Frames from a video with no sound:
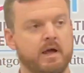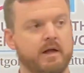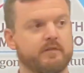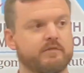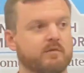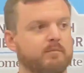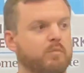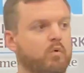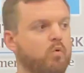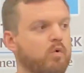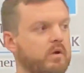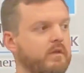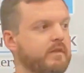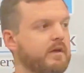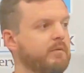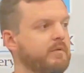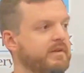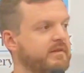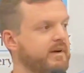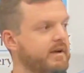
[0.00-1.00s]
It's important
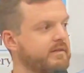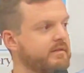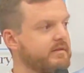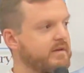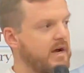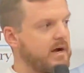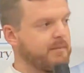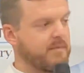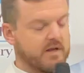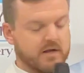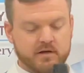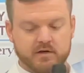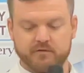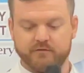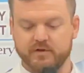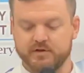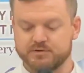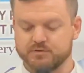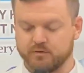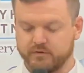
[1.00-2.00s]
that we take the time to
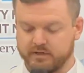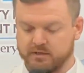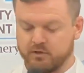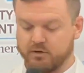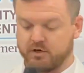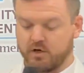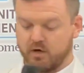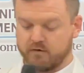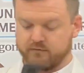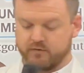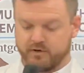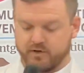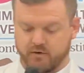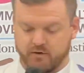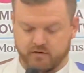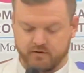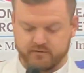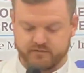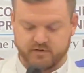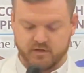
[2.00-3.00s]
individually look over
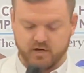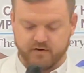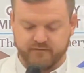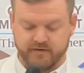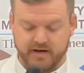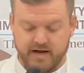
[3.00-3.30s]
your stuff,